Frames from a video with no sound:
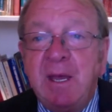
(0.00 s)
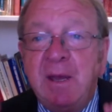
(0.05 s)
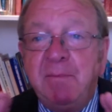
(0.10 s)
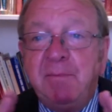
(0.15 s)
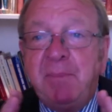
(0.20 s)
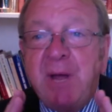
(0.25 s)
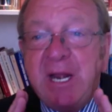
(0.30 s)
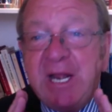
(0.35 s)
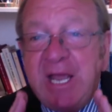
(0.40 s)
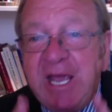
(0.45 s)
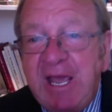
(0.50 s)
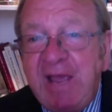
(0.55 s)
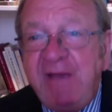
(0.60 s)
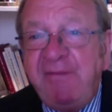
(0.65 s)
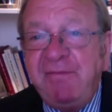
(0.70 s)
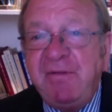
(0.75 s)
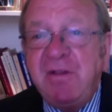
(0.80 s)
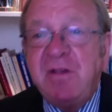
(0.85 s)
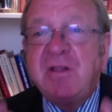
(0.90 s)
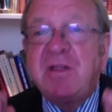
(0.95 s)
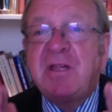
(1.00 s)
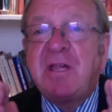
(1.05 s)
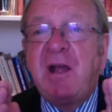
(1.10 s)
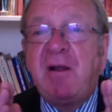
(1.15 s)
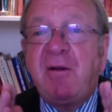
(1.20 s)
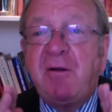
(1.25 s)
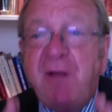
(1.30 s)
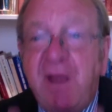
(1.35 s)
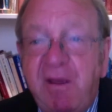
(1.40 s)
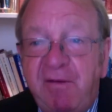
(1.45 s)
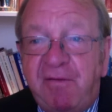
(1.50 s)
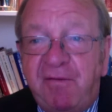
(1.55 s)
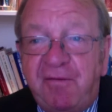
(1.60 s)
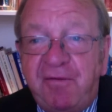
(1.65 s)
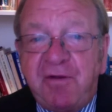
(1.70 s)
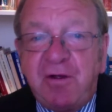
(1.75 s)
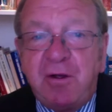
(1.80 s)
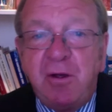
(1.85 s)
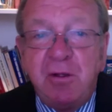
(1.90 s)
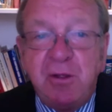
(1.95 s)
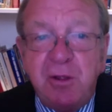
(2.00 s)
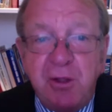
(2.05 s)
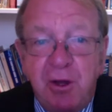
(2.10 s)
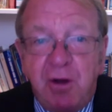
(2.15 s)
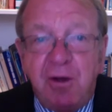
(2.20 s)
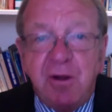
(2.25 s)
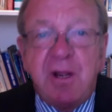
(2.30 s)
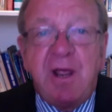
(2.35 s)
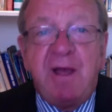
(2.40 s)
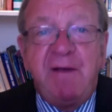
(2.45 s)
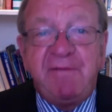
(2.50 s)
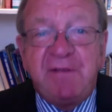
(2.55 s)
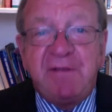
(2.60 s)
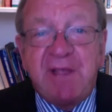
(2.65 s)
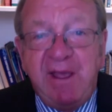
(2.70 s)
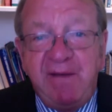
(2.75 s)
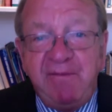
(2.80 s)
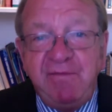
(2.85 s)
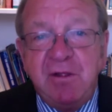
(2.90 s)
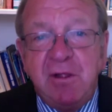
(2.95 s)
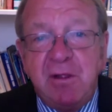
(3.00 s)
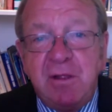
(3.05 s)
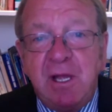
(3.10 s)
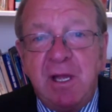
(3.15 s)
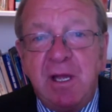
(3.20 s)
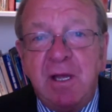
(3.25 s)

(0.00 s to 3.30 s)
But even Zarif could not have given